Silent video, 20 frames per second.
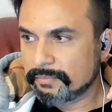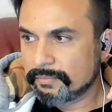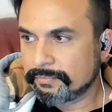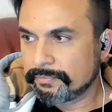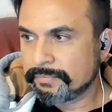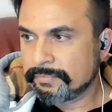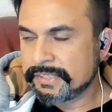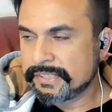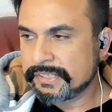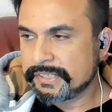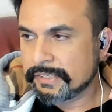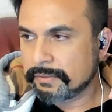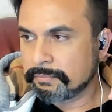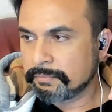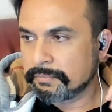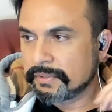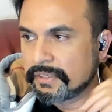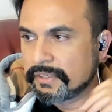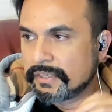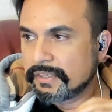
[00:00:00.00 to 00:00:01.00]

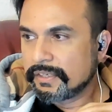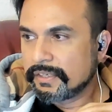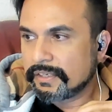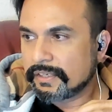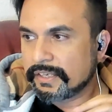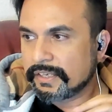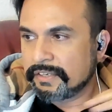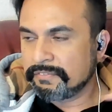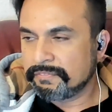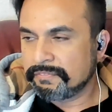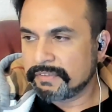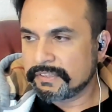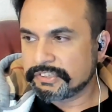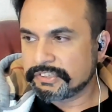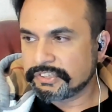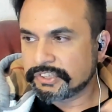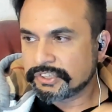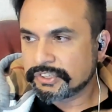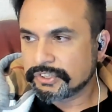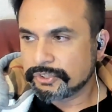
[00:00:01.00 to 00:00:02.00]
medium in
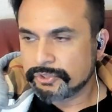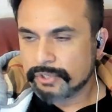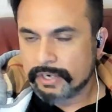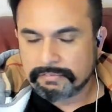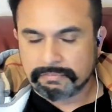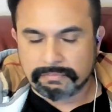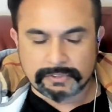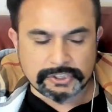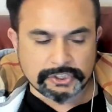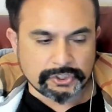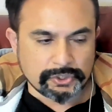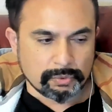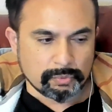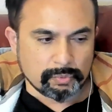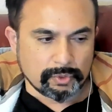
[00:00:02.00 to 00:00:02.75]
which you have virtual